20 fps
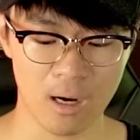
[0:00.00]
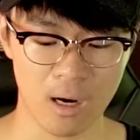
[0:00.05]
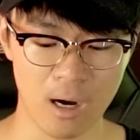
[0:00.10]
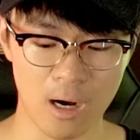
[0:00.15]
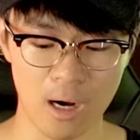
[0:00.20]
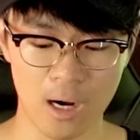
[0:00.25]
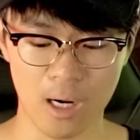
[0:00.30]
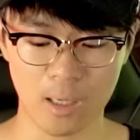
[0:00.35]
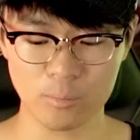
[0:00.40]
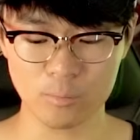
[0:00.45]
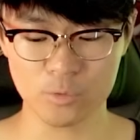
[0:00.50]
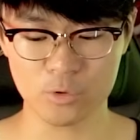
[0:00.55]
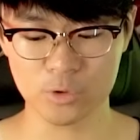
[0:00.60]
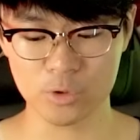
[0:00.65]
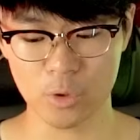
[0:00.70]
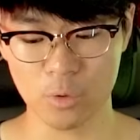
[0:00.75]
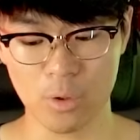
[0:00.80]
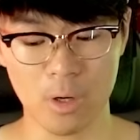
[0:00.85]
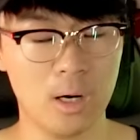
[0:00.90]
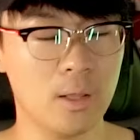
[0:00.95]

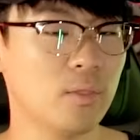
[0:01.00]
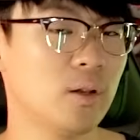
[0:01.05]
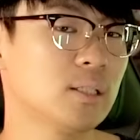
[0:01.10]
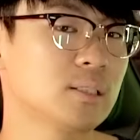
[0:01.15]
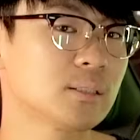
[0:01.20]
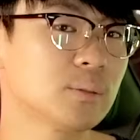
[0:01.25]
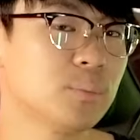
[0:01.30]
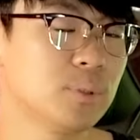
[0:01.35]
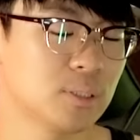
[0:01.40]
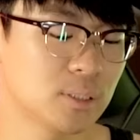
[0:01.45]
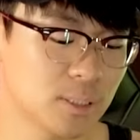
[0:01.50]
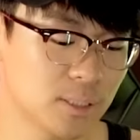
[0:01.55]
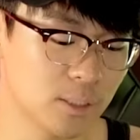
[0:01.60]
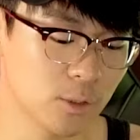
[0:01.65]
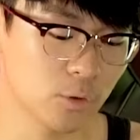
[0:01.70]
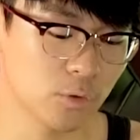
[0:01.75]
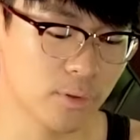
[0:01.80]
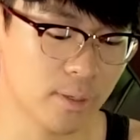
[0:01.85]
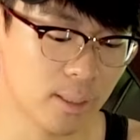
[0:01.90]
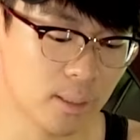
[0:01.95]
So there's the
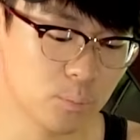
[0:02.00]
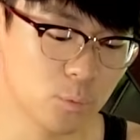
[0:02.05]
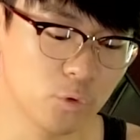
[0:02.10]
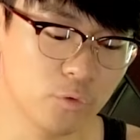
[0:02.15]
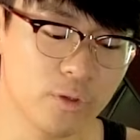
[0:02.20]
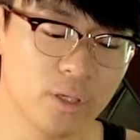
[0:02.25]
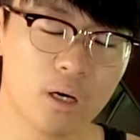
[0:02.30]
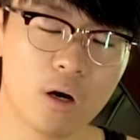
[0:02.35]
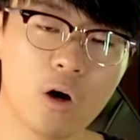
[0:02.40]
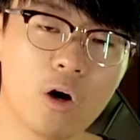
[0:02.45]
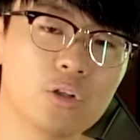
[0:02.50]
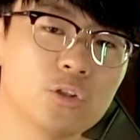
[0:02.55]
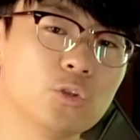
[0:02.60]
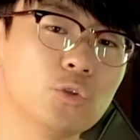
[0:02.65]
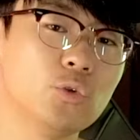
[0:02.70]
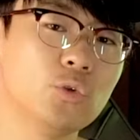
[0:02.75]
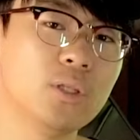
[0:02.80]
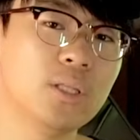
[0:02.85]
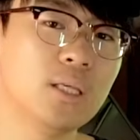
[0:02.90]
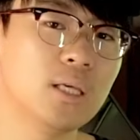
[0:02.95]
material there. Moving on
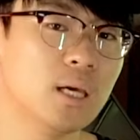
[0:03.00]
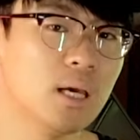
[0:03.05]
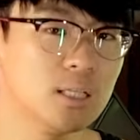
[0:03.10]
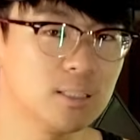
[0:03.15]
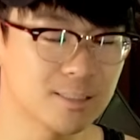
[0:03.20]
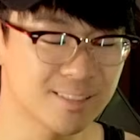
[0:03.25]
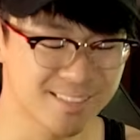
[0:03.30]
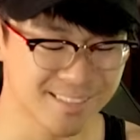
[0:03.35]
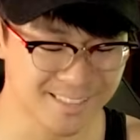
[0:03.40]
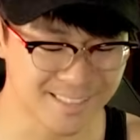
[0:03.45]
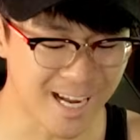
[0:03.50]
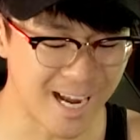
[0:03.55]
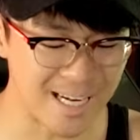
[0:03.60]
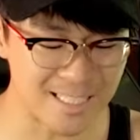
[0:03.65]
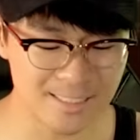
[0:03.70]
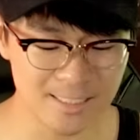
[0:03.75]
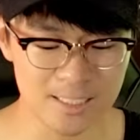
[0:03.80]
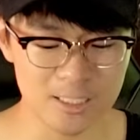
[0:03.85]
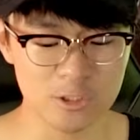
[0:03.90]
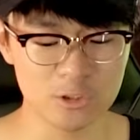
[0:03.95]
to the
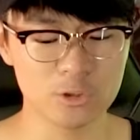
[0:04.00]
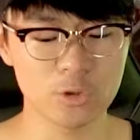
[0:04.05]
sizing.